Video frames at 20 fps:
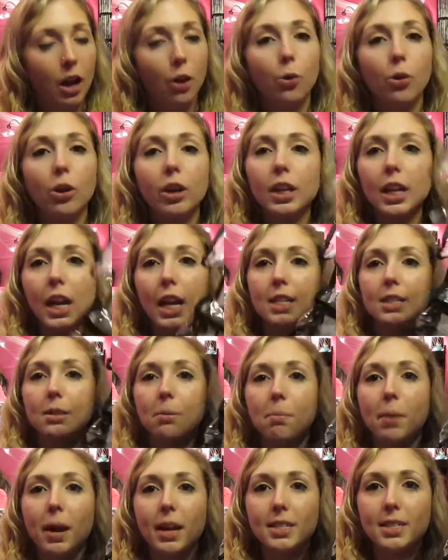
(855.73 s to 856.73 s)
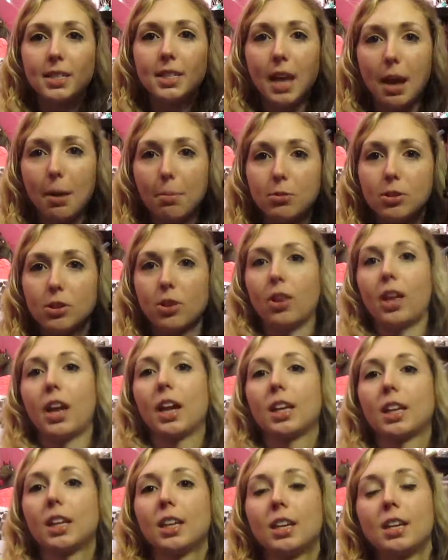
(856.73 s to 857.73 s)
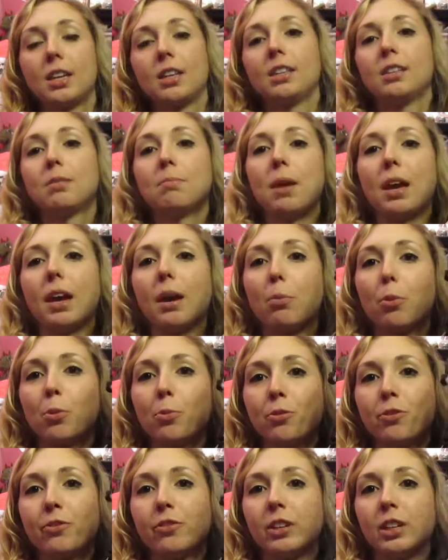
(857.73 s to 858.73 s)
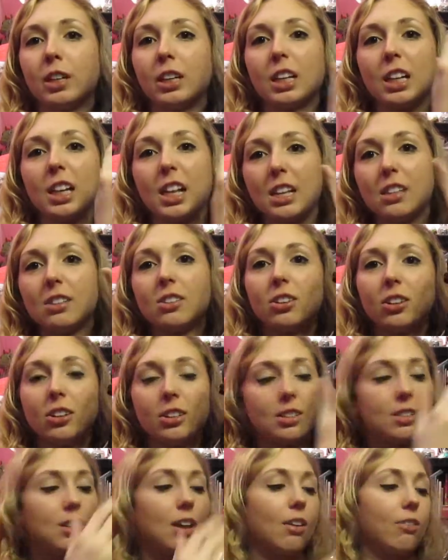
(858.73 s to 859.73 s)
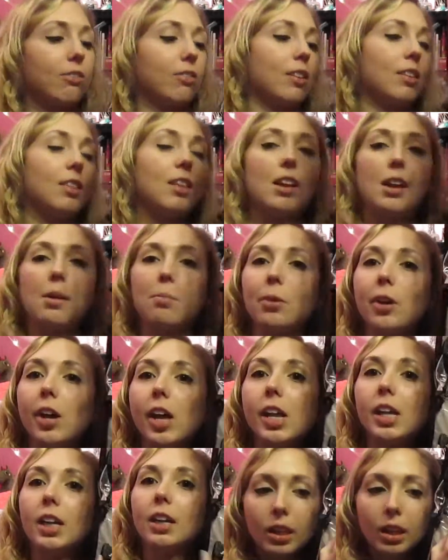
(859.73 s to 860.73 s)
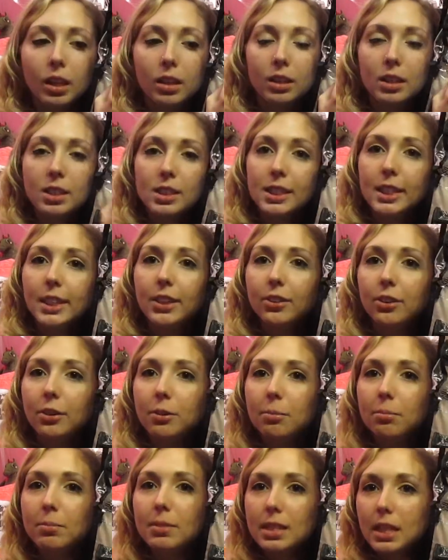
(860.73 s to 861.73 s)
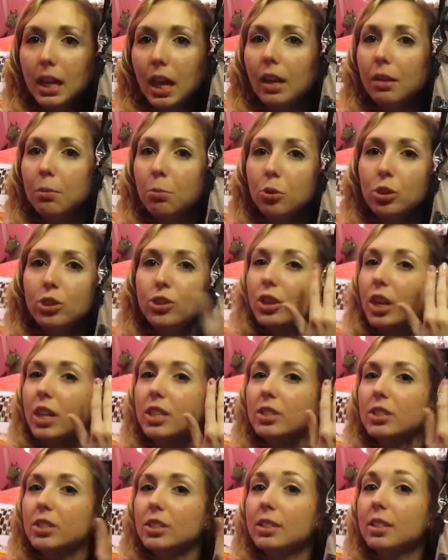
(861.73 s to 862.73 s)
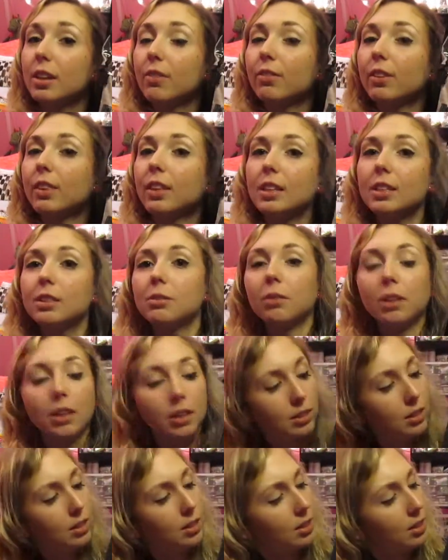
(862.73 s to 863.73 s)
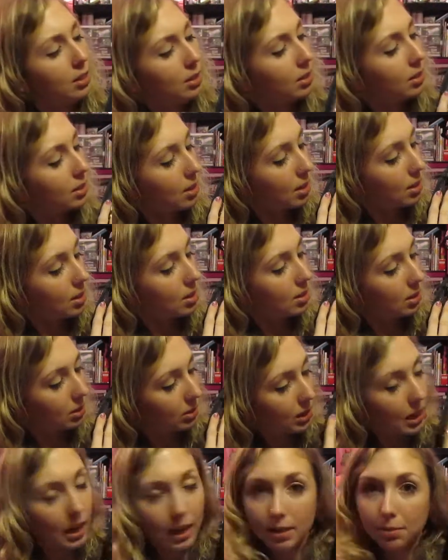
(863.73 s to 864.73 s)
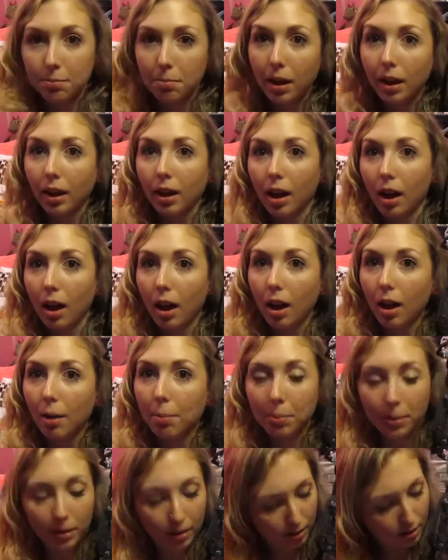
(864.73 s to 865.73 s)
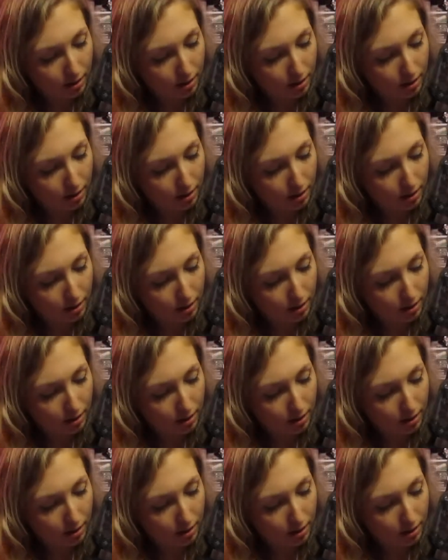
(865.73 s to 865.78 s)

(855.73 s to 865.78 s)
I organize them by steps, so like makeup remover, cleanser, and stuff. And then I put serums and moisturizers and stuff in this one. And then this one has makeup.